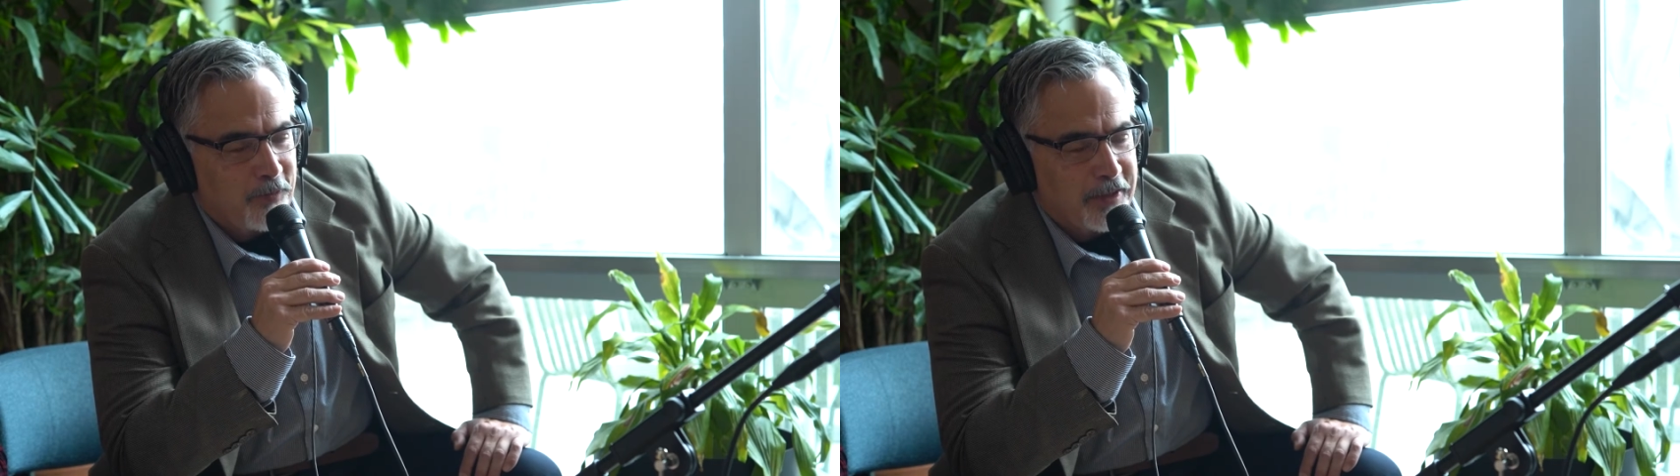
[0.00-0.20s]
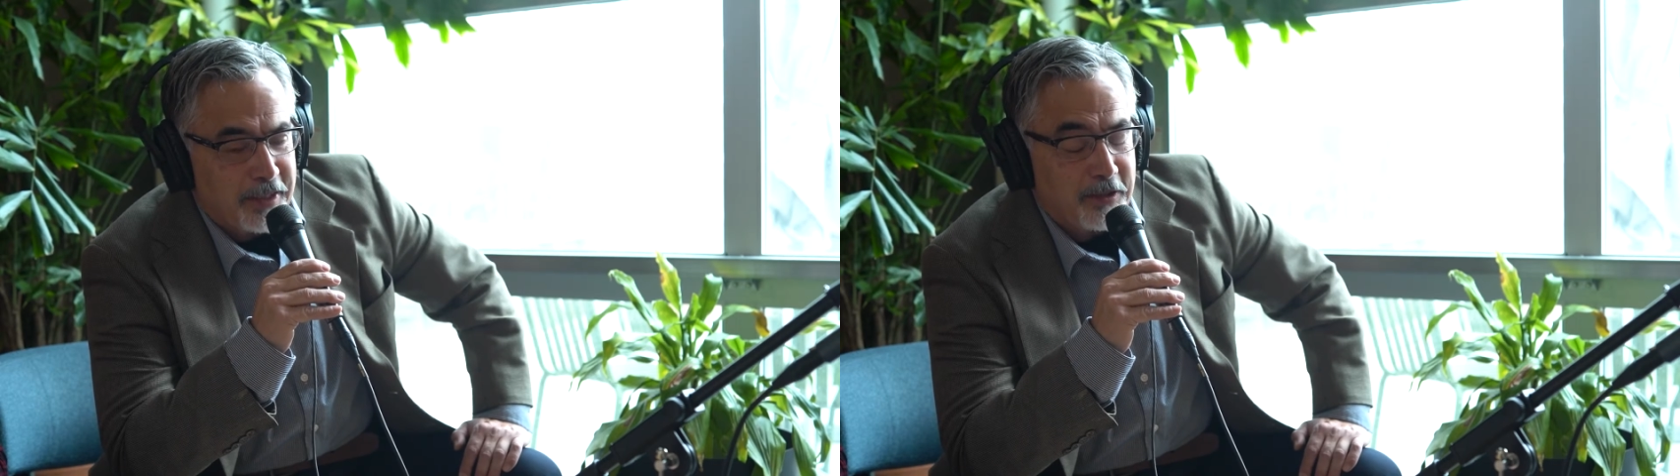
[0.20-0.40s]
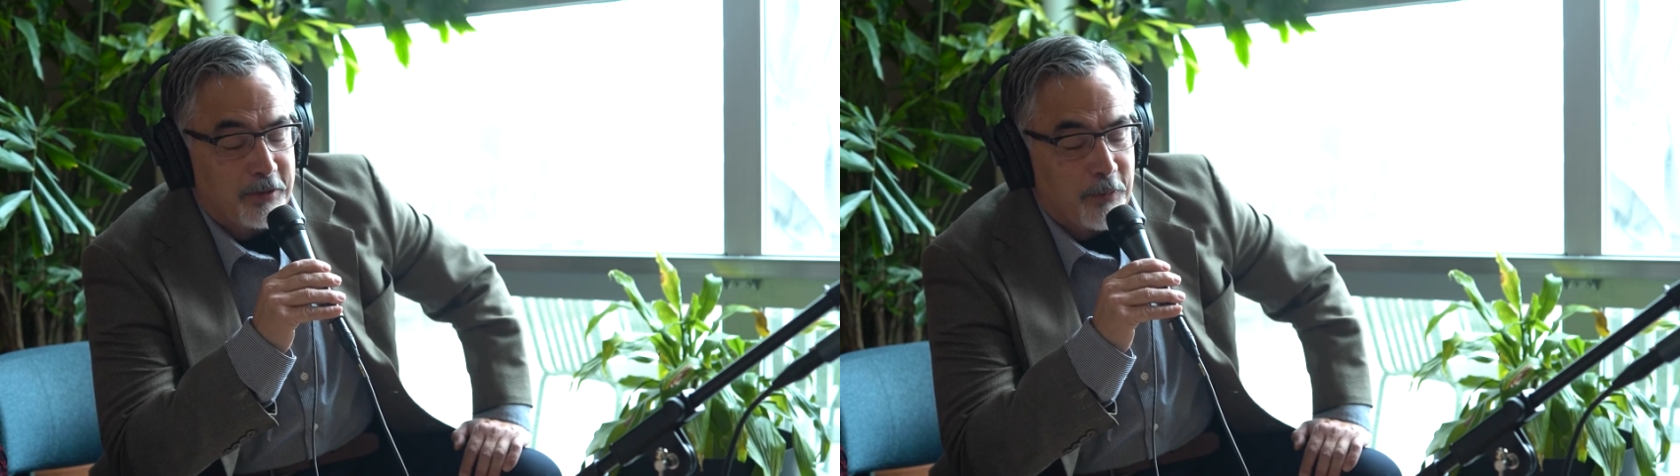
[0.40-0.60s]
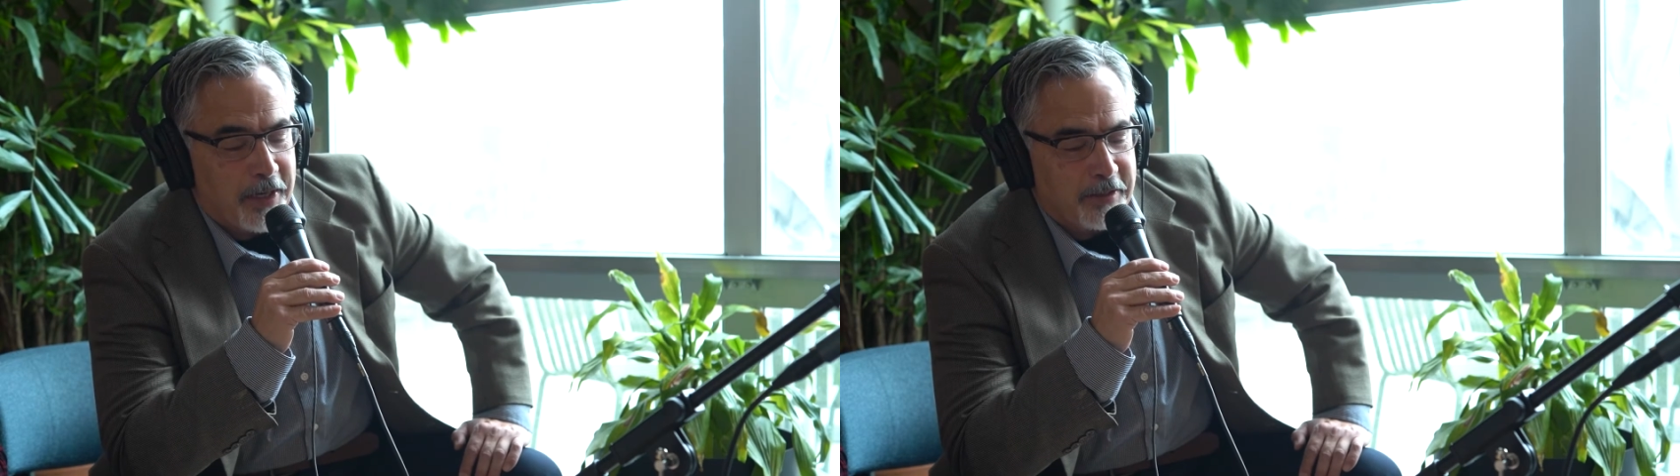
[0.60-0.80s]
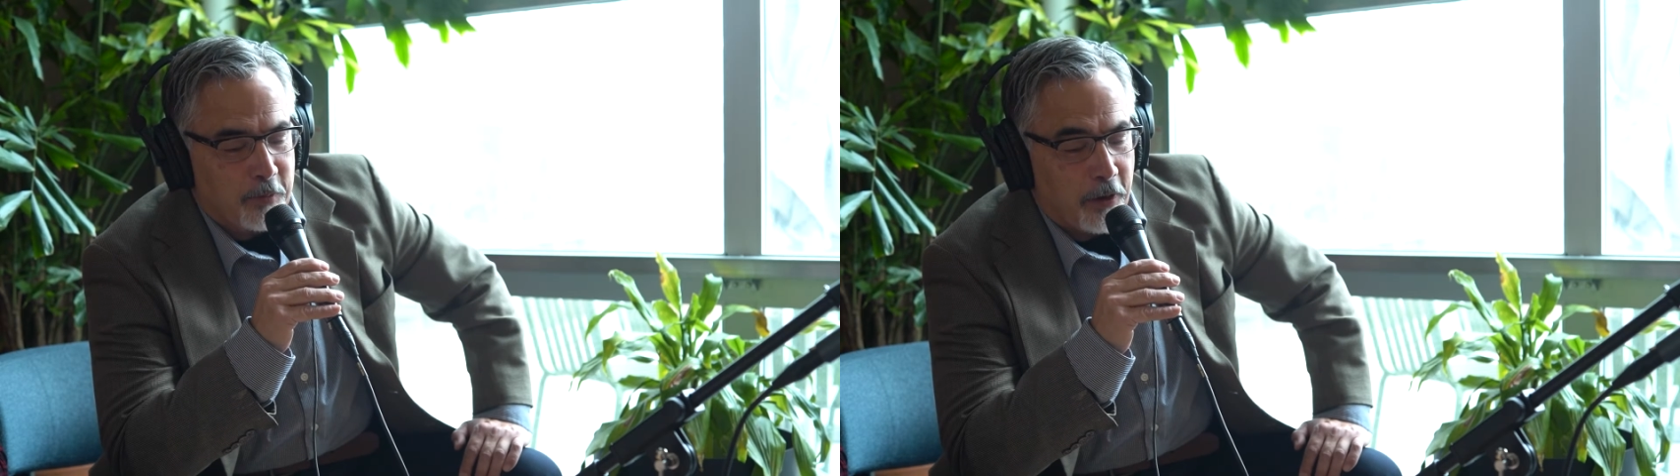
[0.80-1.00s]
this is
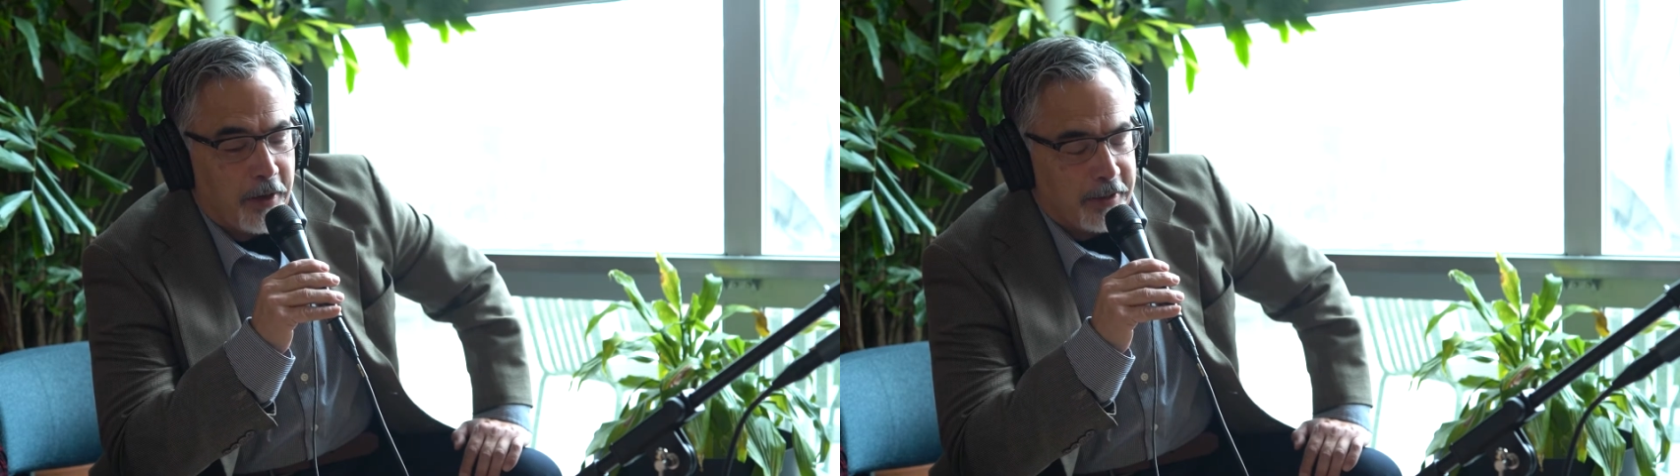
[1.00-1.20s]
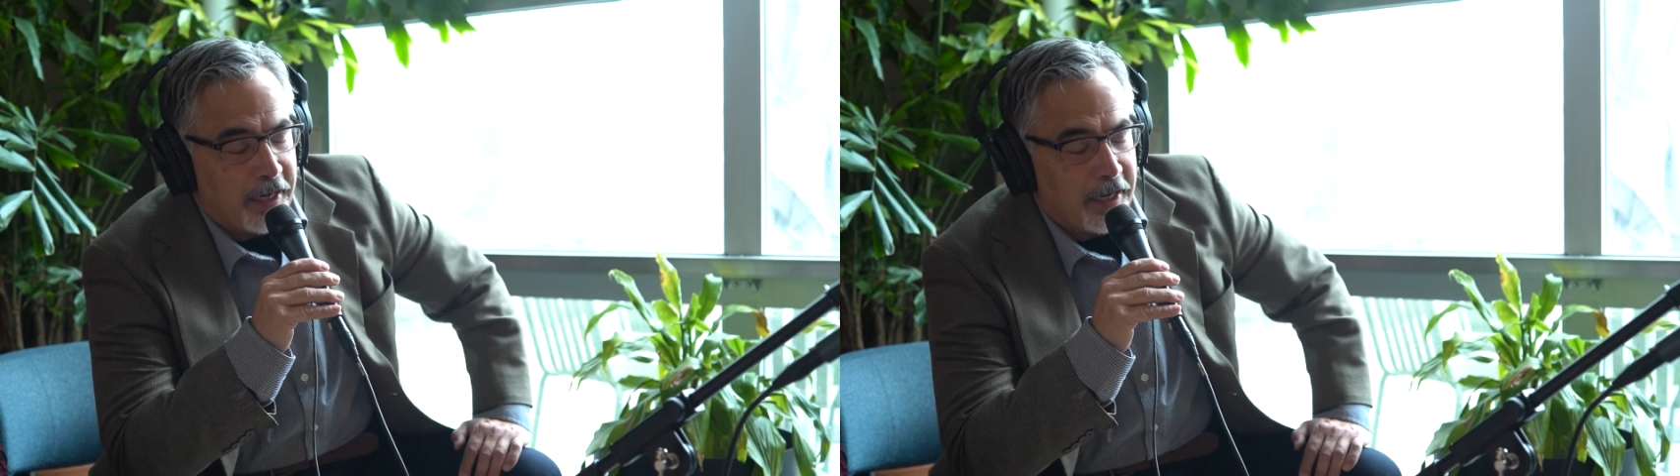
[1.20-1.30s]
amazing product.